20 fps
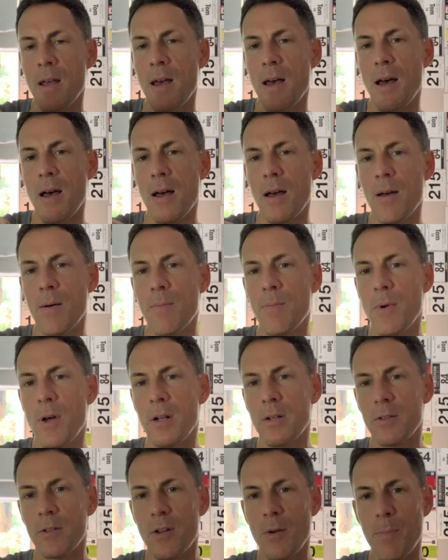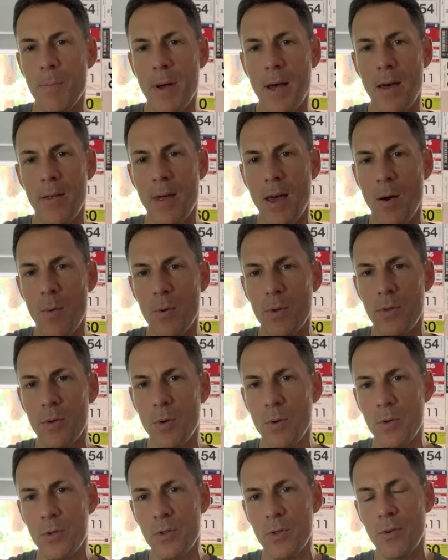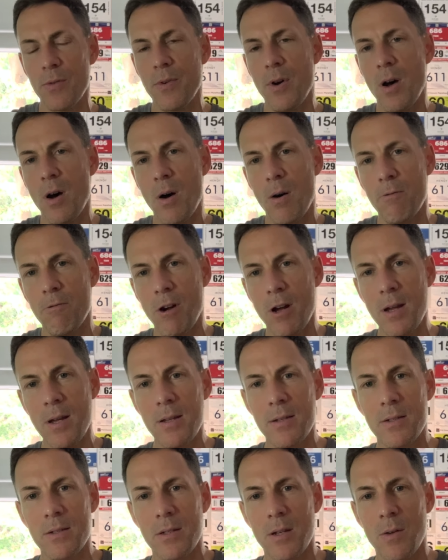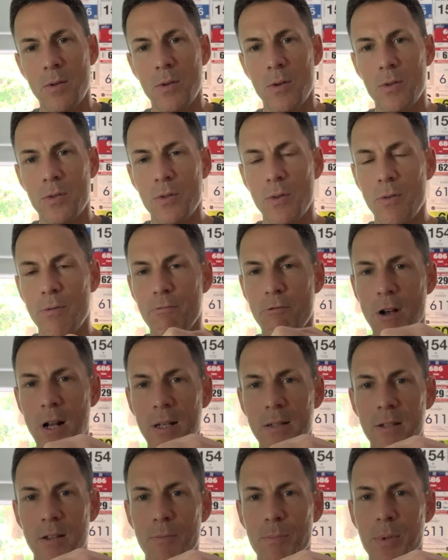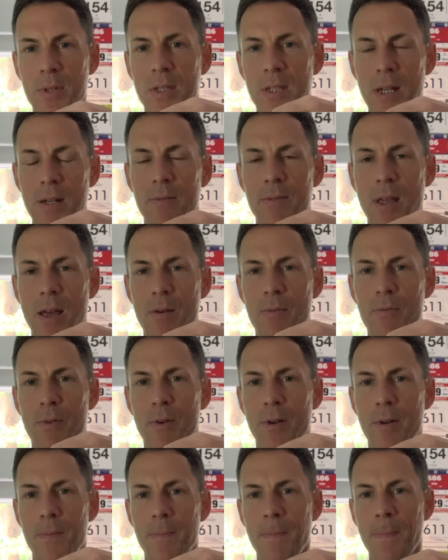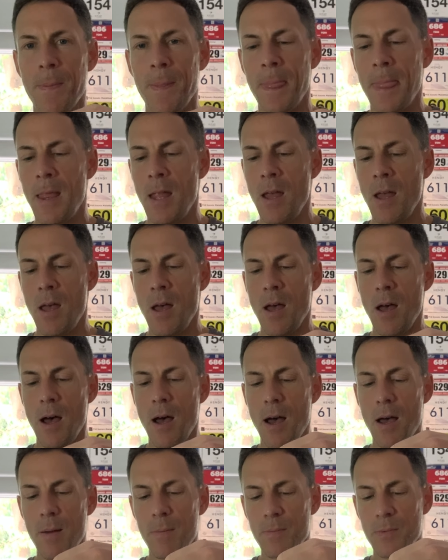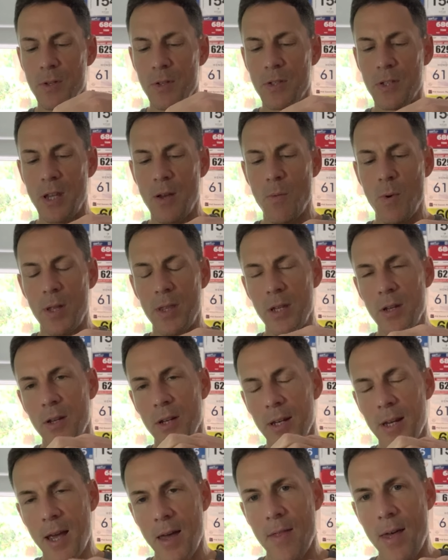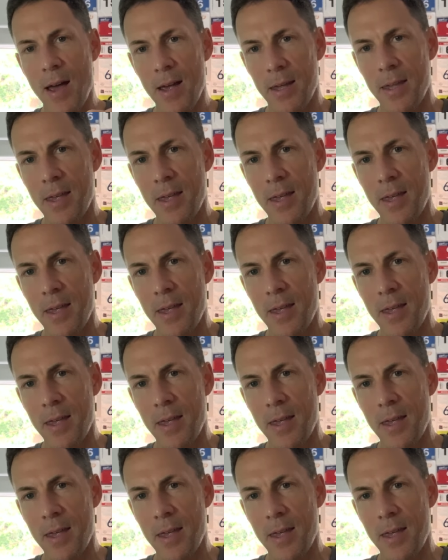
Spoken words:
and compare that with your sort of heart rate, so your sort of relative perceived effort. To see whether you can get that